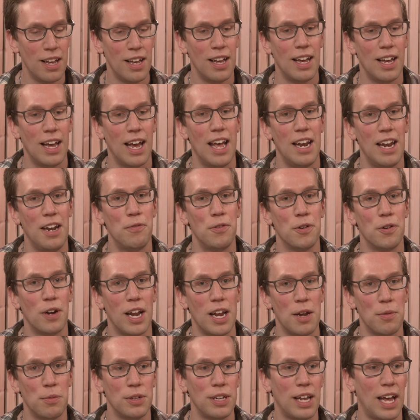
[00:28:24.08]
And if you're
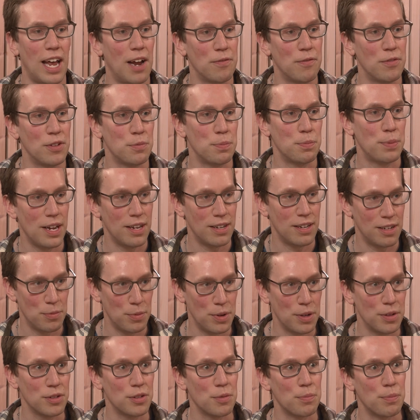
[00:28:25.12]
able to have the space to be
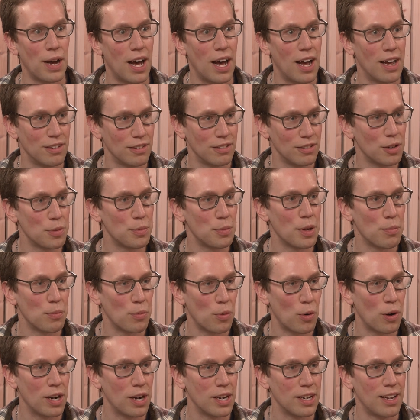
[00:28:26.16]
able to buy a little bit
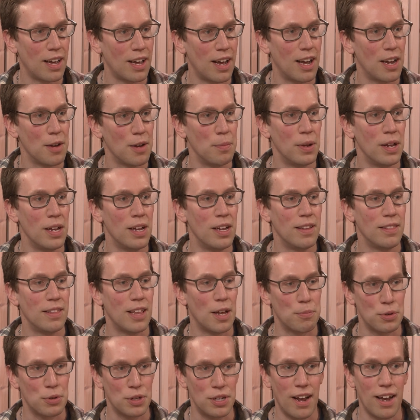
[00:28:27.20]
more at a time, yeah. that
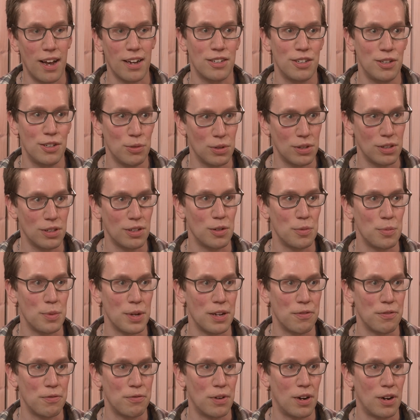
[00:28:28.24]
protects you a little
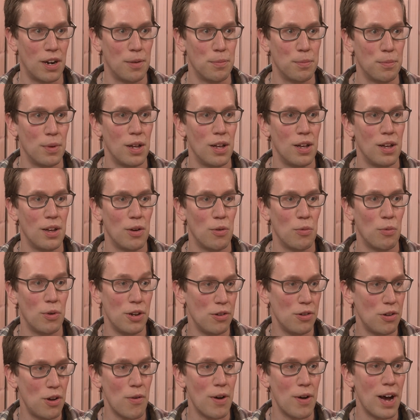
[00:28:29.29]
bit from when
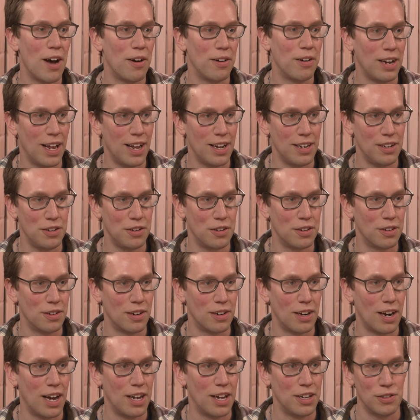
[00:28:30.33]
you go out and
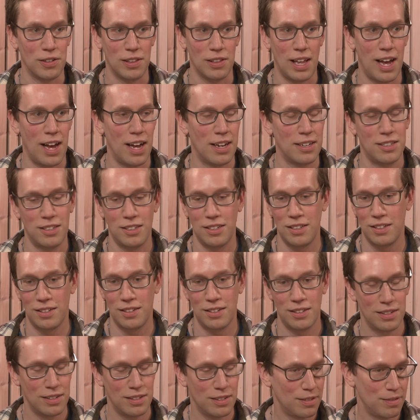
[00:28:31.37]
you're on your last
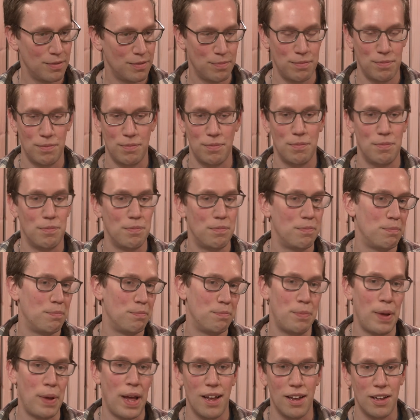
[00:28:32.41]

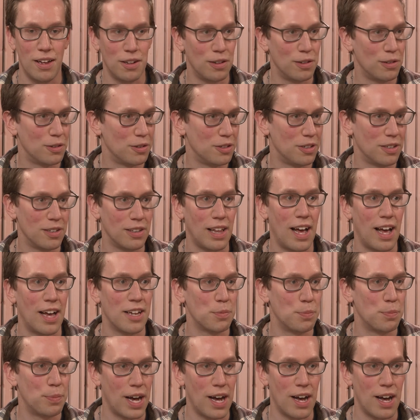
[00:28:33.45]
pail or your
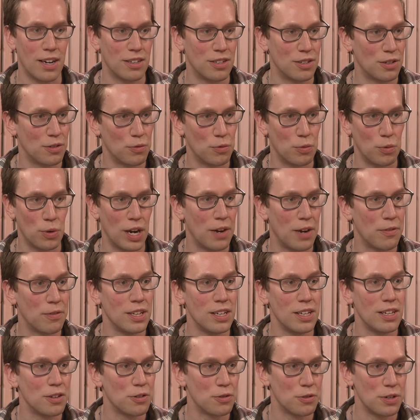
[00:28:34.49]
last box of whatever
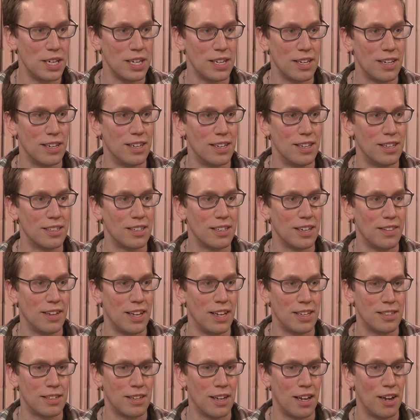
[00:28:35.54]
the ingredient is, and they
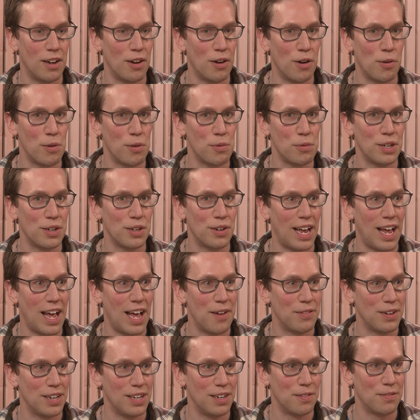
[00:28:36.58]
say, "Oh, well, we don't
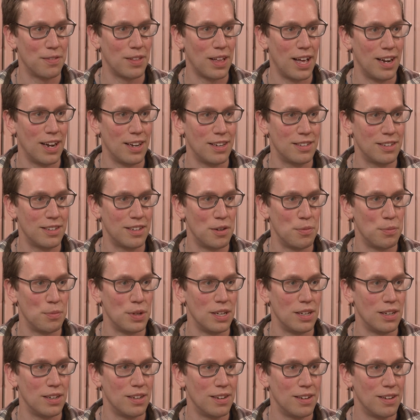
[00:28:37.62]
have any of that. It's going to
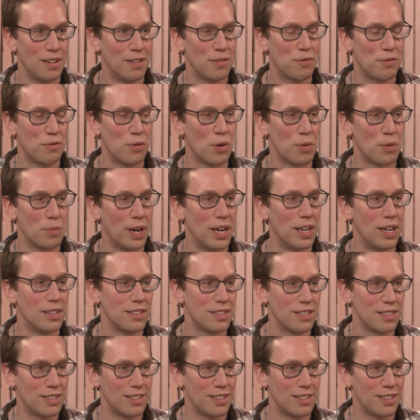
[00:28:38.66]
be four months,"